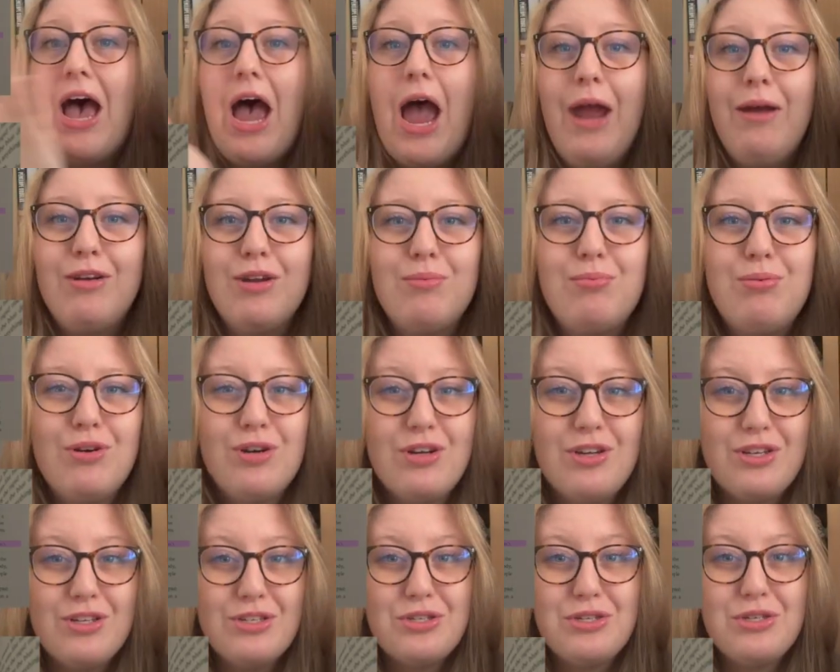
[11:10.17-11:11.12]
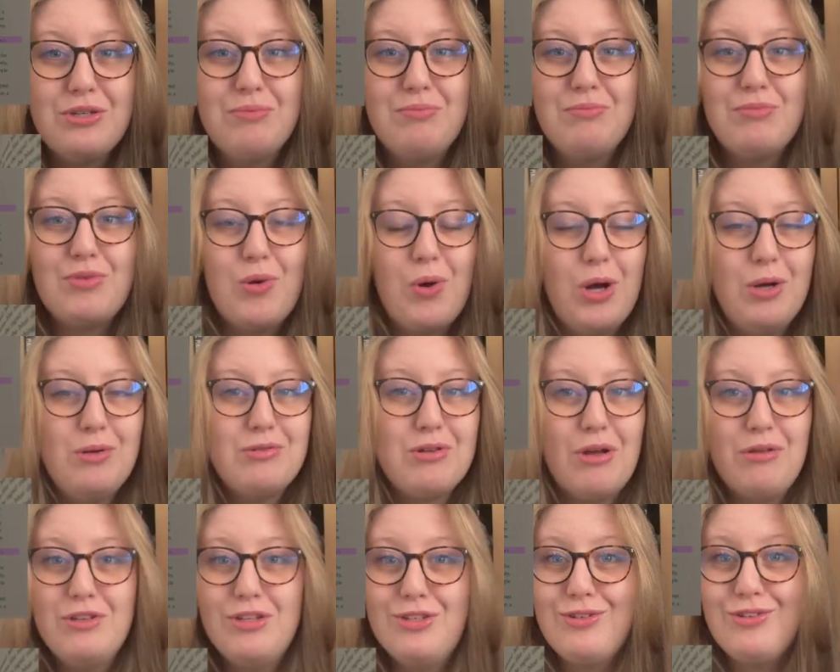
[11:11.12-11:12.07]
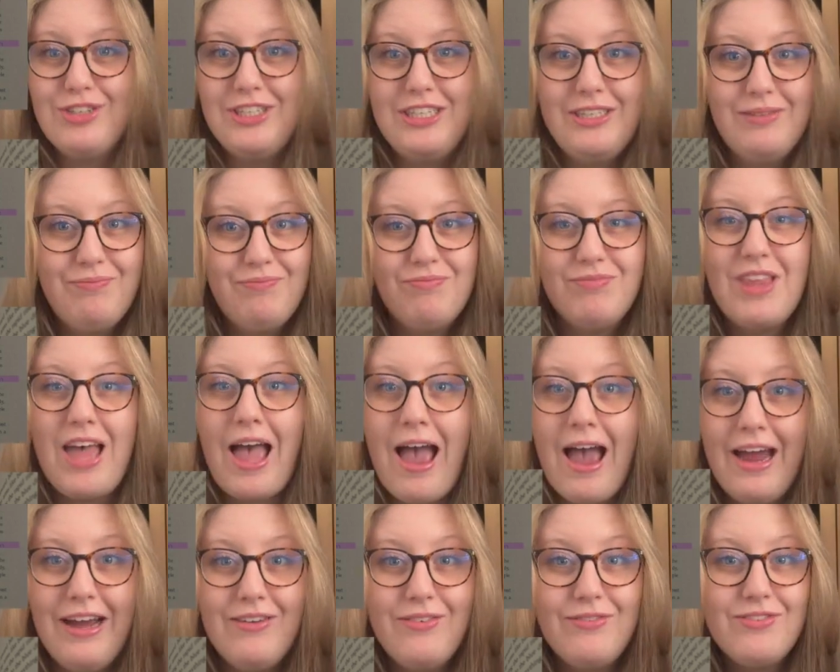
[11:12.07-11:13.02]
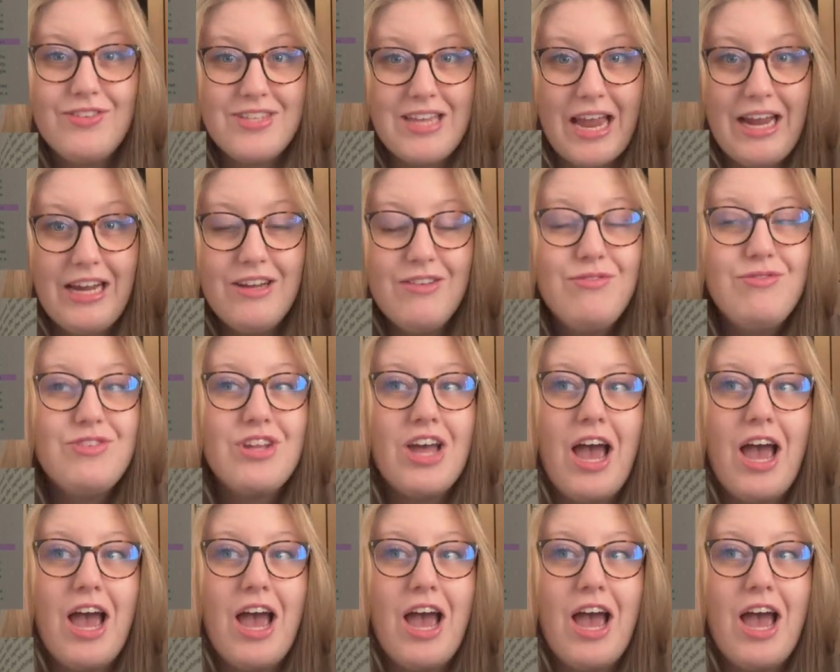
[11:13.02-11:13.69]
I'm gonna put some quotes on the screen that I've saved.